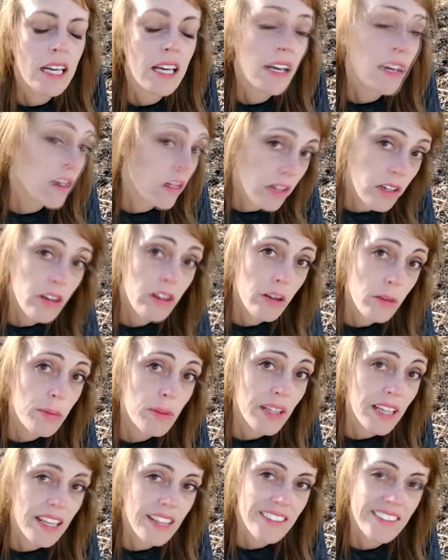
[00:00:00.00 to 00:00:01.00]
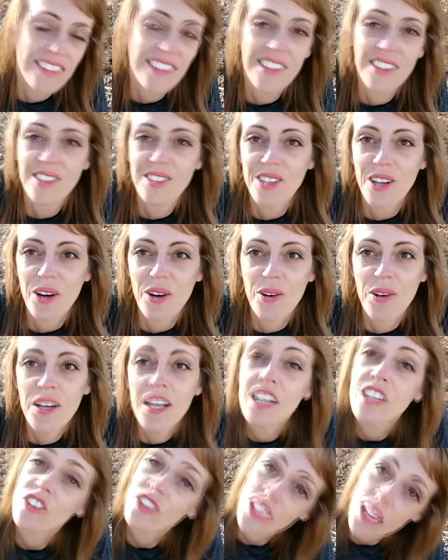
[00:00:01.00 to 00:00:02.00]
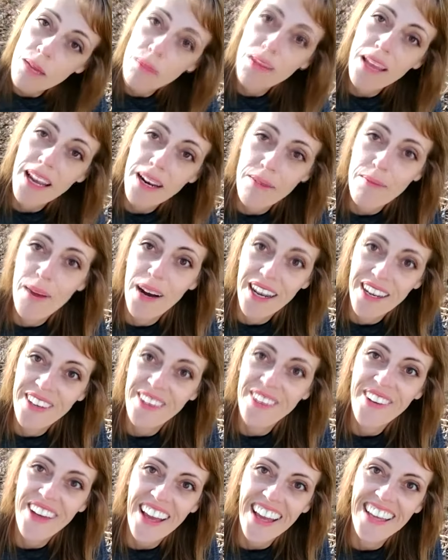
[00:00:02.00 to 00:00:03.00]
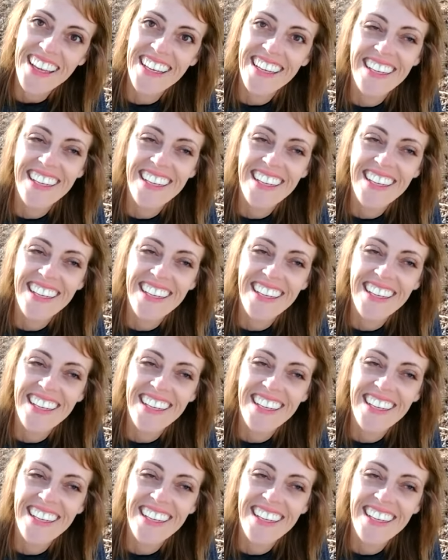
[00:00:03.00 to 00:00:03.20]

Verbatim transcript: It'll kill your plants. So just keep that in mind, okay?